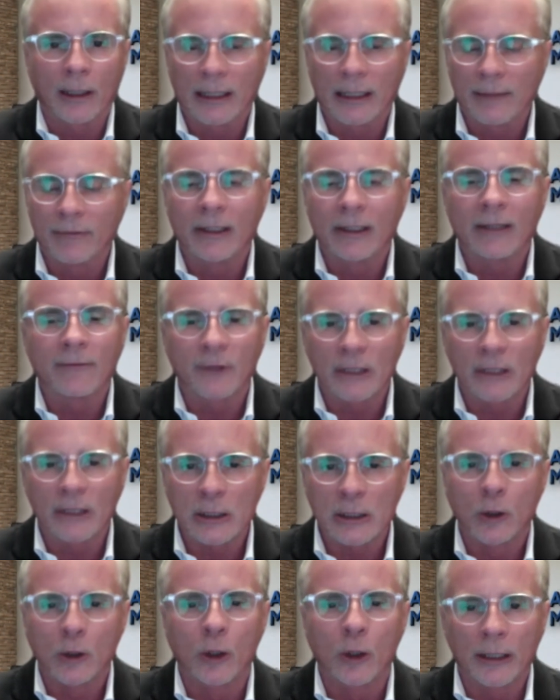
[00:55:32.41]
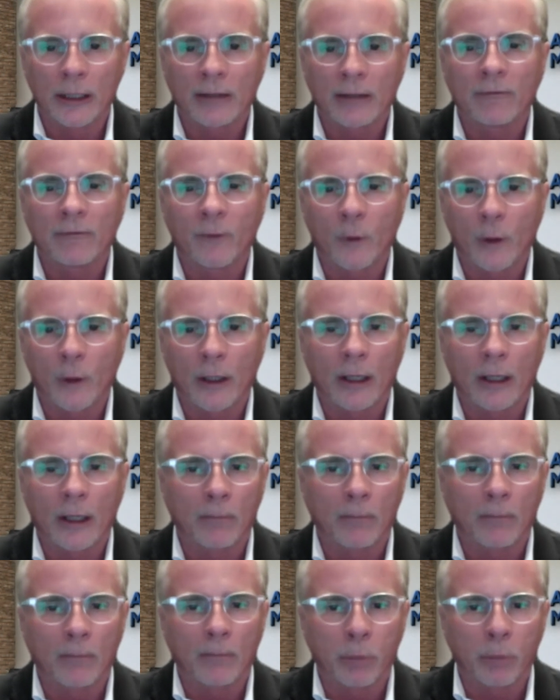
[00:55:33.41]
even if it's looking for a
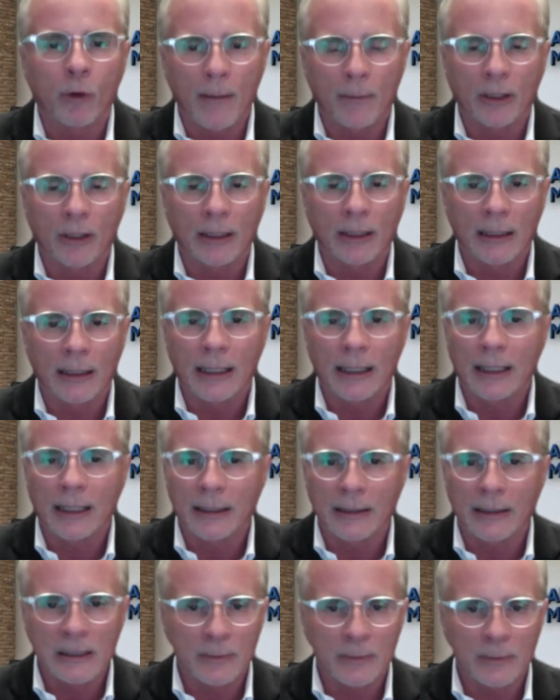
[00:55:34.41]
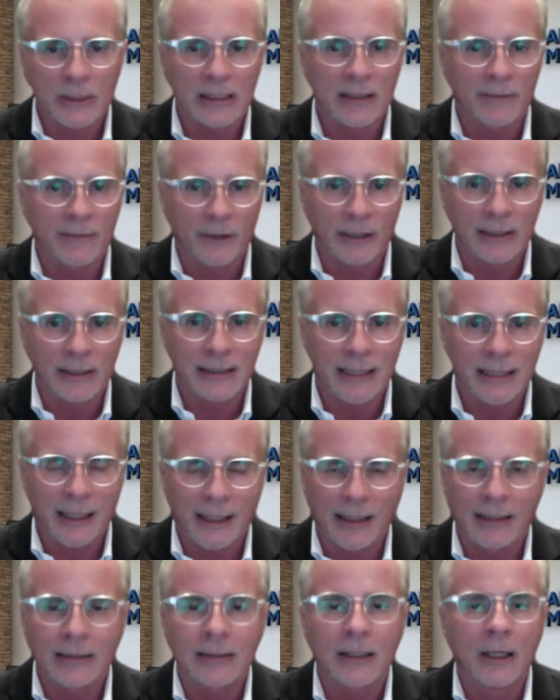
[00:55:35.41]
property in a specific
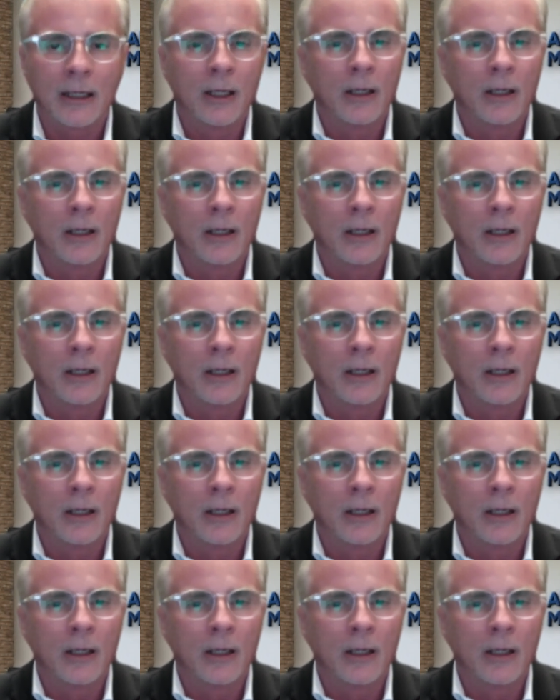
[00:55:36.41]
state